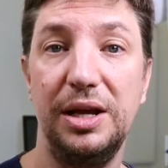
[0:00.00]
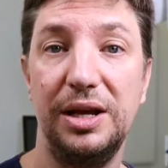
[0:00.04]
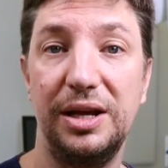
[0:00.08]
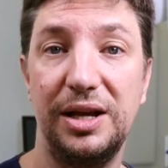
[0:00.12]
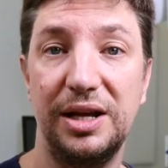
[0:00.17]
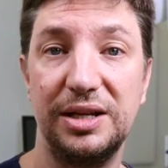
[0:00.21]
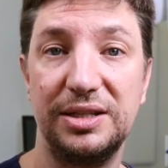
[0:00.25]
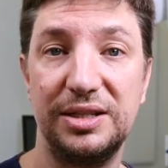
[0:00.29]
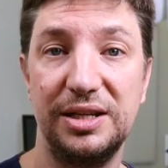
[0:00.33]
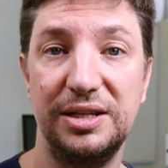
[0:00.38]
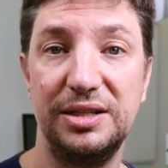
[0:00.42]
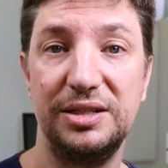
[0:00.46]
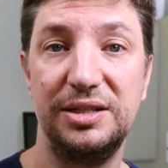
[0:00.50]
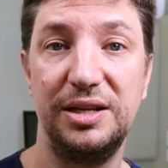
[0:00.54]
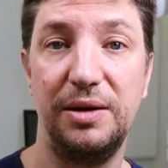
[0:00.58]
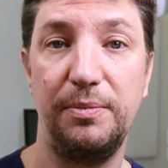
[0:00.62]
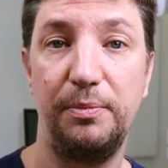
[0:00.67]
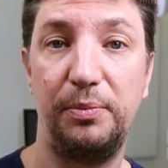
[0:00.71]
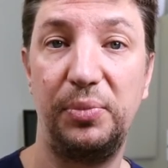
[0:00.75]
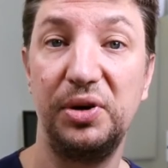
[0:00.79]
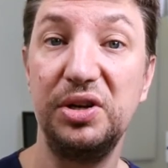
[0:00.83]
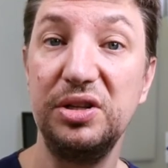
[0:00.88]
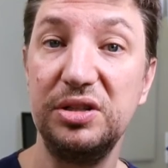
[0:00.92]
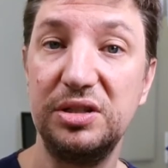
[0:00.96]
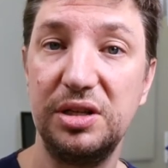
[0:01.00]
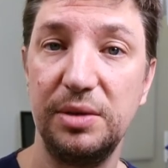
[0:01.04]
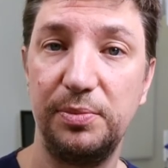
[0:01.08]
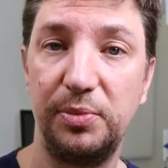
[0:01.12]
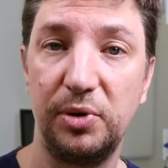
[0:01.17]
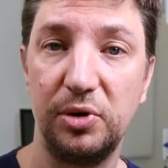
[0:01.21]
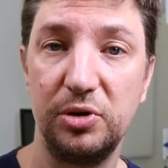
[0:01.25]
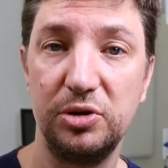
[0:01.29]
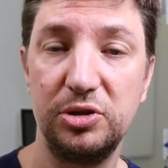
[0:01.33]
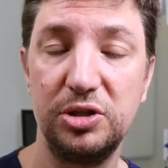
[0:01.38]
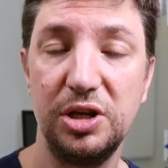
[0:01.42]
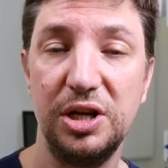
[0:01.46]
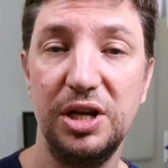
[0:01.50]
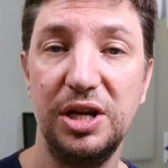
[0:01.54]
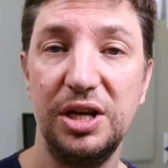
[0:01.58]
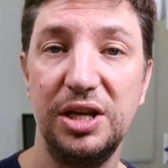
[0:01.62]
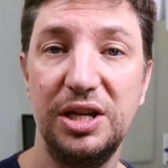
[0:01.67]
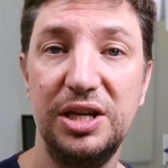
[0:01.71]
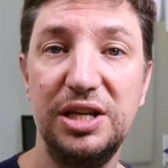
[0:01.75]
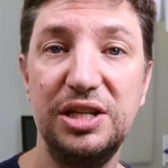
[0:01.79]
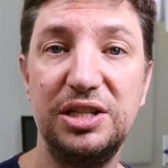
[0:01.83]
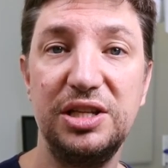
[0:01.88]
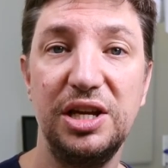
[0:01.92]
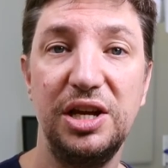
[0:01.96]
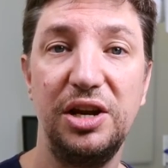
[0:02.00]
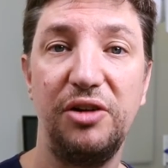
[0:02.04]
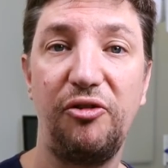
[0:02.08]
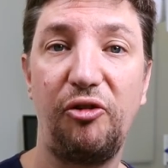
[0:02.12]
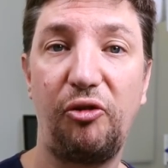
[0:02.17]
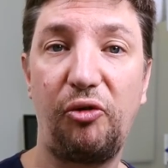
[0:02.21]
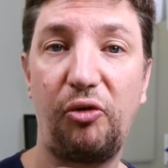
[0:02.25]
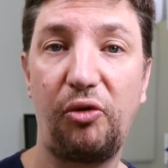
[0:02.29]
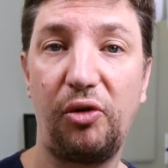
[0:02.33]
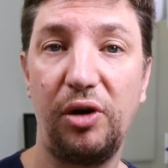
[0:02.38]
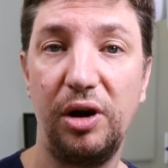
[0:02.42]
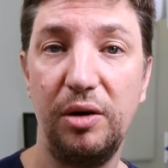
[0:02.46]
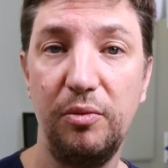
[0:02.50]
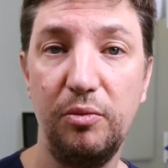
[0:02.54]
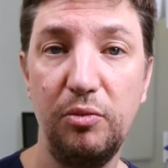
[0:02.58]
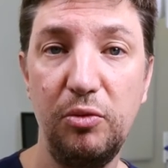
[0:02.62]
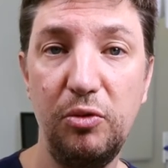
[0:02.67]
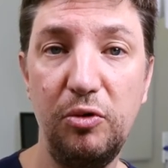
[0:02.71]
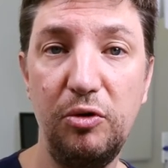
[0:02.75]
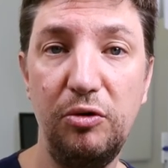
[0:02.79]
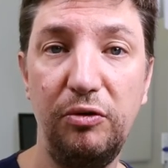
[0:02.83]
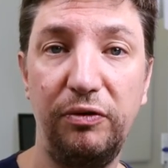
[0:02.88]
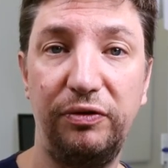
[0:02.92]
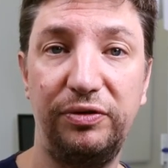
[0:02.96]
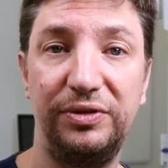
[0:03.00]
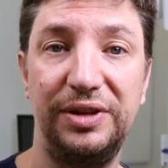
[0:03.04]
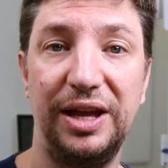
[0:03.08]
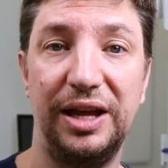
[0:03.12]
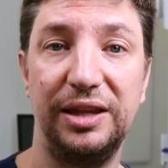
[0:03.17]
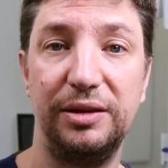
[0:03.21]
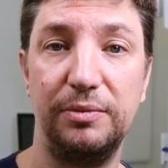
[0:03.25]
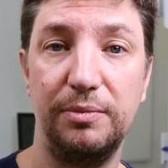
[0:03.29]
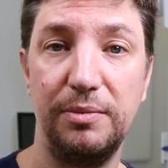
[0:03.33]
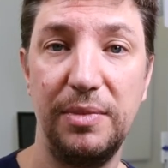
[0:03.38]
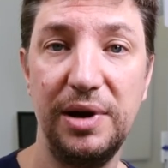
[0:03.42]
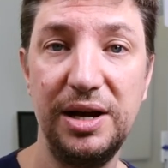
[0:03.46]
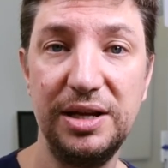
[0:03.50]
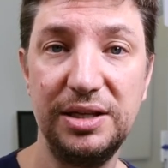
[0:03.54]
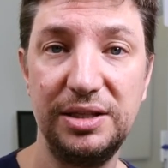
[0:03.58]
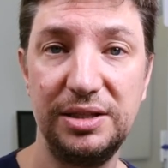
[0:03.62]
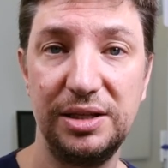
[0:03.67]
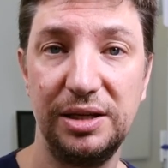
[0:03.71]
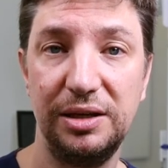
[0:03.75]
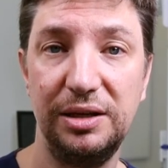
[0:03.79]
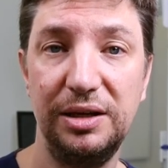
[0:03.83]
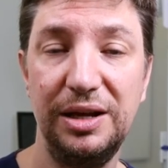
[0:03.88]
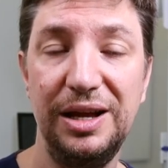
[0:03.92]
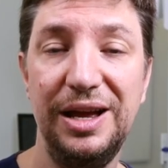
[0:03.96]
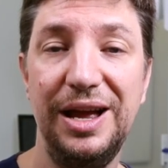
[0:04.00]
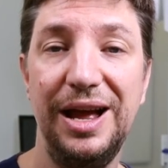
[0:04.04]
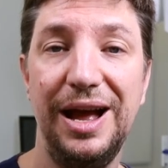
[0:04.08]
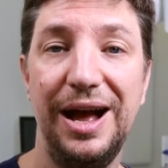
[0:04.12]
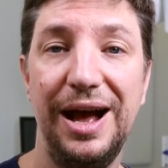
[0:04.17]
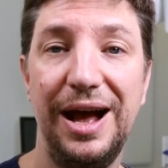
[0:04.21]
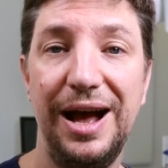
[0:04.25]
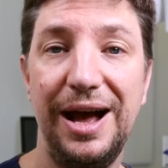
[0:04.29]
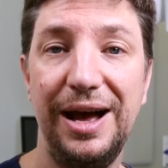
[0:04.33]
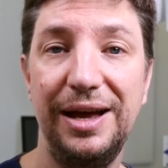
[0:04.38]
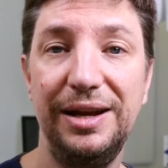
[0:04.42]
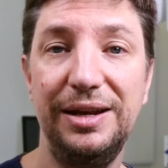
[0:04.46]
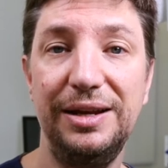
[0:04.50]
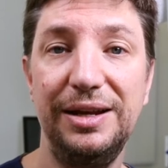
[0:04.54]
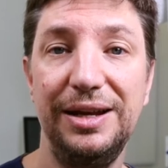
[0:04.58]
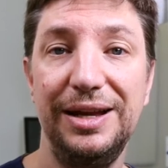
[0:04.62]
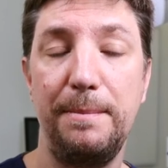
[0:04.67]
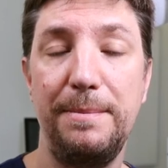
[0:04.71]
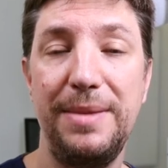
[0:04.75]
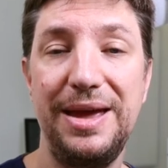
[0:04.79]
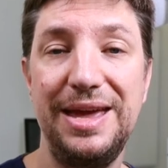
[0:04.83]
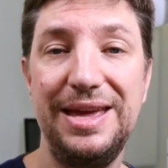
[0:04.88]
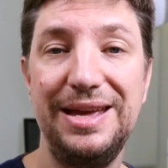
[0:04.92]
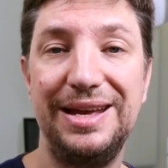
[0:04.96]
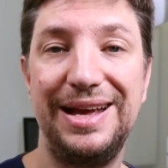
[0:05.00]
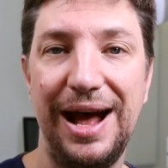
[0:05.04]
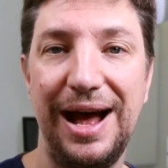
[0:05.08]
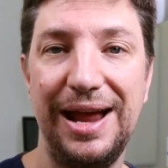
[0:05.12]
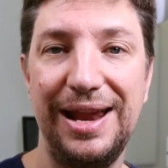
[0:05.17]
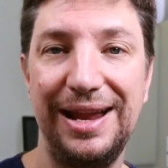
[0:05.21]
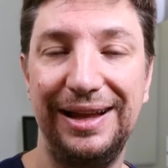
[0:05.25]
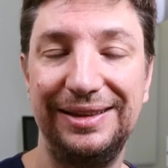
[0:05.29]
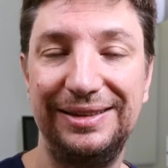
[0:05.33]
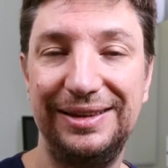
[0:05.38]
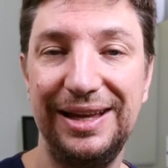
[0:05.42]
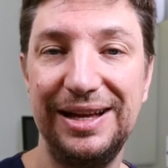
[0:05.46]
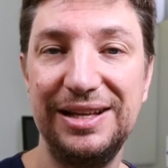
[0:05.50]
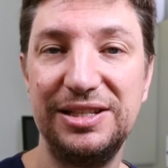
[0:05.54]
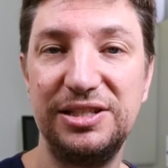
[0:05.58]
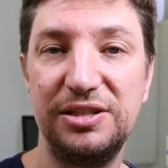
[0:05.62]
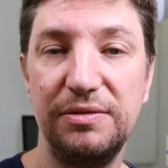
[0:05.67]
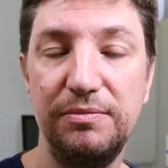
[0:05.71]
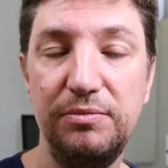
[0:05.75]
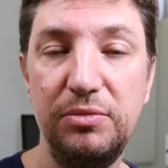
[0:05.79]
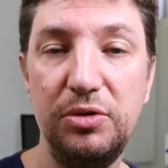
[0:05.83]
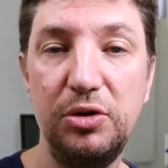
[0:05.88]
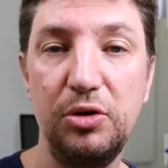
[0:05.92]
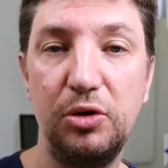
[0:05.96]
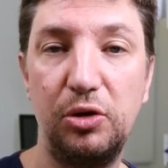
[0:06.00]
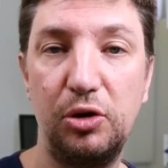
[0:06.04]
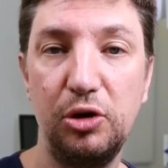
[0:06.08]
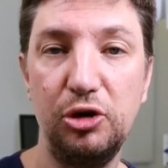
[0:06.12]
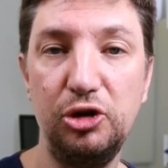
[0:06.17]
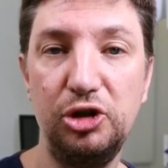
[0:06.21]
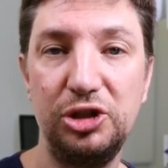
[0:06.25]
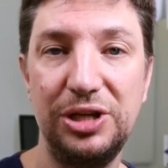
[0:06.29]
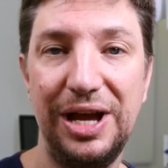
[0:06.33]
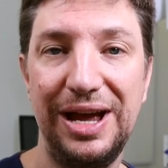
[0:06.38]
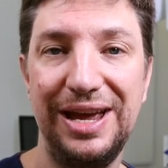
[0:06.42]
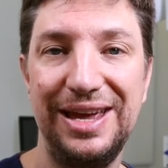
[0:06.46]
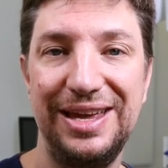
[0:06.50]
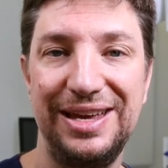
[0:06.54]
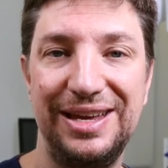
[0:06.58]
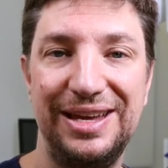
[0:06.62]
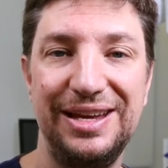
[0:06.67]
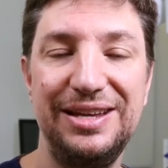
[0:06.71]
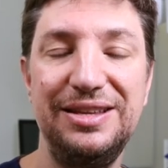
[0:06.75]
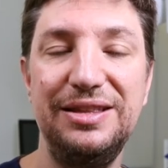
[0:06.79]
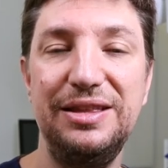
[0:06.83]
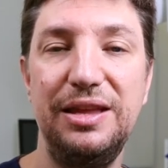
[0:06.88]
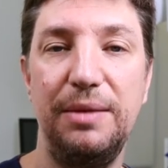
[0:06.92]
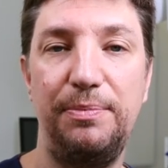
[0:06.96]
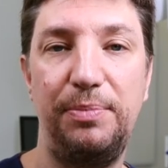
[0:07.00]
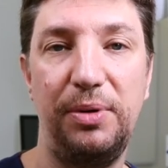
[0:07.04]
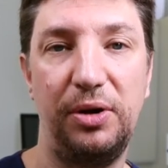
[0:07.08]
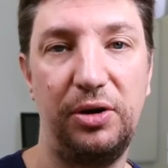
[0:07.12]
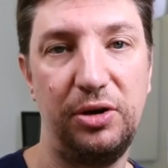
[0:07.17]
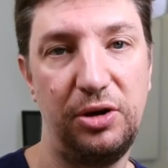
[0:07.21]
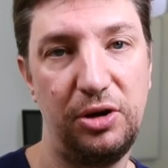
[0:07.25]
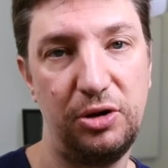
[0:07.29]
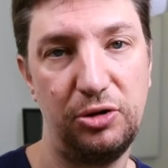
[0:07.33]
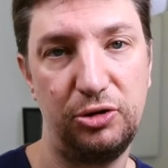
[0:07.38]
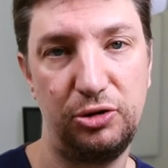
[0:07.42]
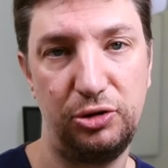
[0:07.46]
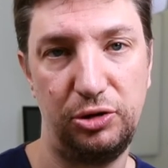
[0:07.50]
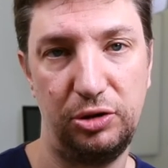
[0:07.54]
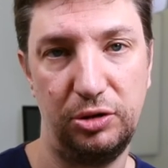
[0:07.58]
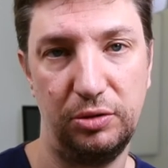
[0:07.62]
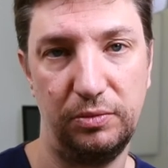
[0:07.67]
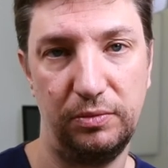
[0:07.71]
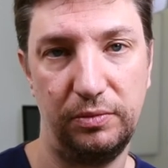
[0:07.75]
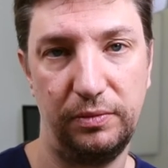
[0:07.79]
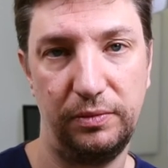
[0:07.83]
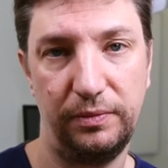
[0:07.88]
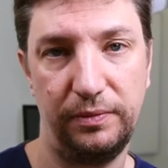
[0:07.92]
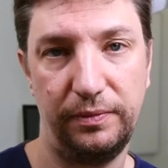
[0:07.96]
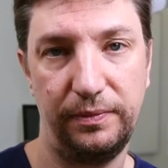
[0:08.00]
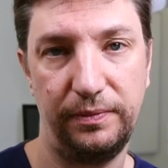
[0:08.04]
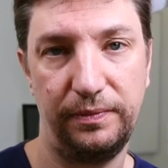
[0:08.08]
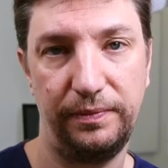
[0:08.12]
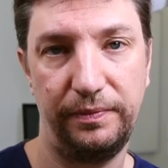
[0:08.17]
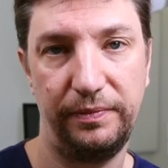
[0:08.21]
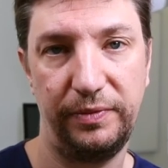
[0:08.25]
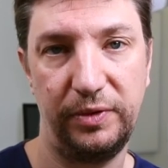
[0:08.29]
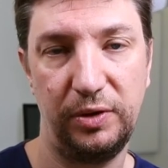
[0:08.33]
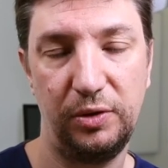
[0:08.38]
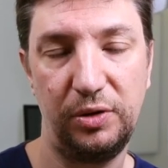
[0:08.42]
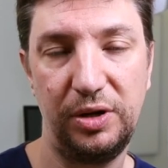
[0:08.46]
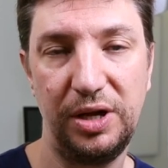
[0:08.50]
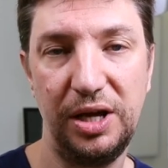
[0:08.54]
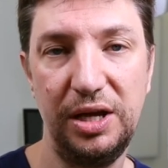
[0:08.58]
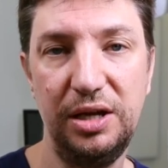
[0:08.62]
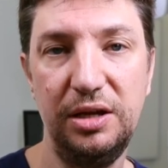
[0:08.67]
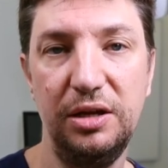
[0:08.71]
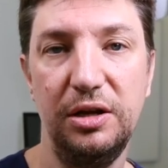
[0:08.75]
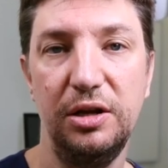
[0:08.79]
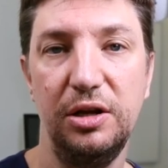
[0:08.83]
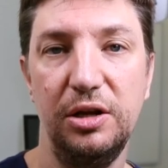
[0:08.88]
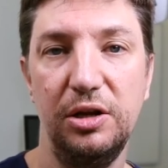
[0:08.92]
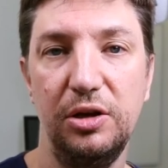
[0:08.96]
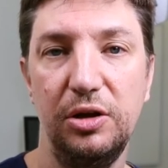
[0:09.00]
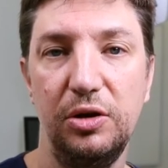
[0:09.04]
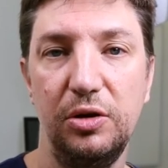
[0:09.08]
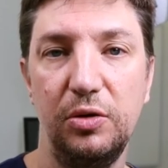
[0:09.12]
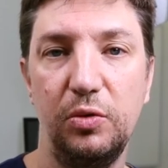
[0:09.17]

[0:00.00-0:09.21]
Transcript: Kazanjian principles, is remove that muscle and make an attached mucosa against the periosteum, okay?